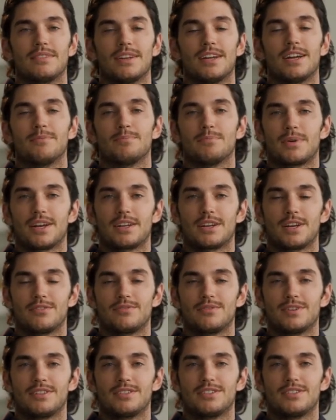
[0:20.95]
It might not
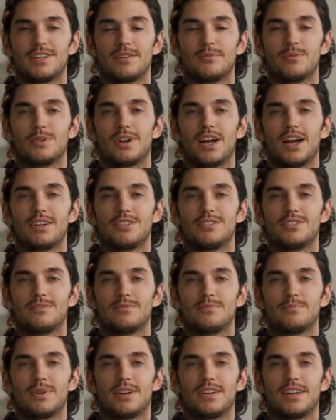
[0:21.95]
fix deep cracks,
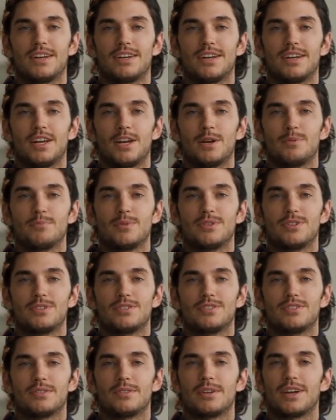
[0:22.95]
but it can help
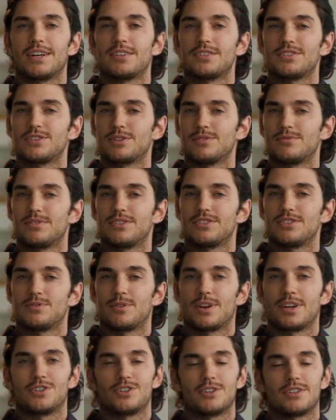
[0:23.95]
reduce light surface
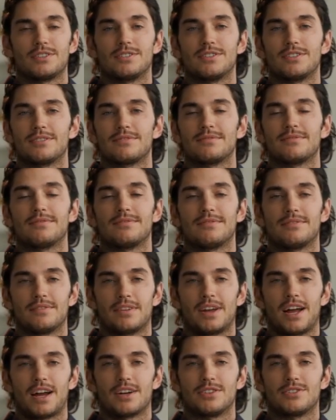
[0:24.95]
scratches.
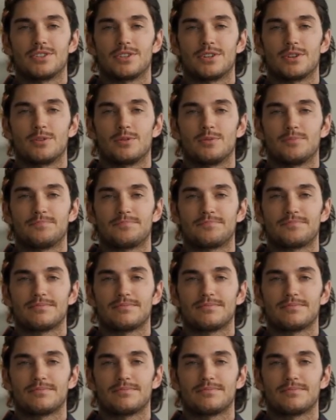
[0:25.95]
Hack 2.